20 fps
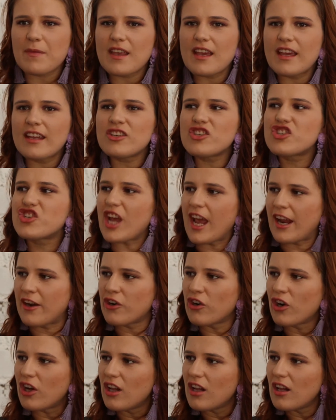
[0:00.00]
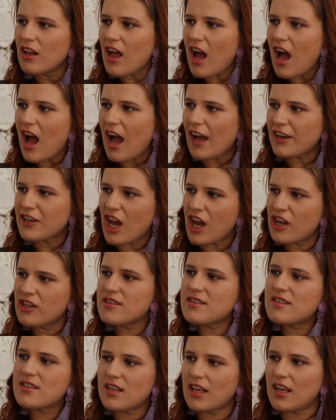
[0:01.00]
In general, I
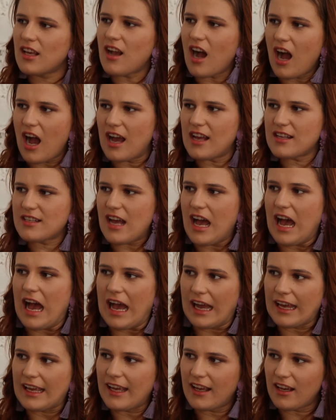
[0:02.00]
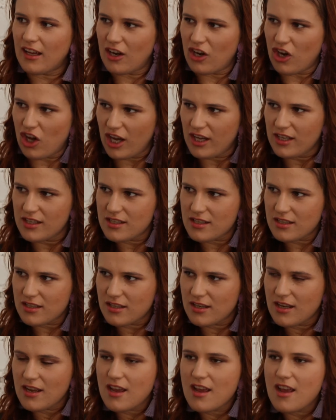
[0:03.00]
don't see guys hugging a lot,
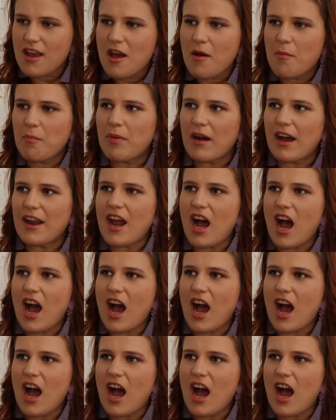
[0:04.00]
but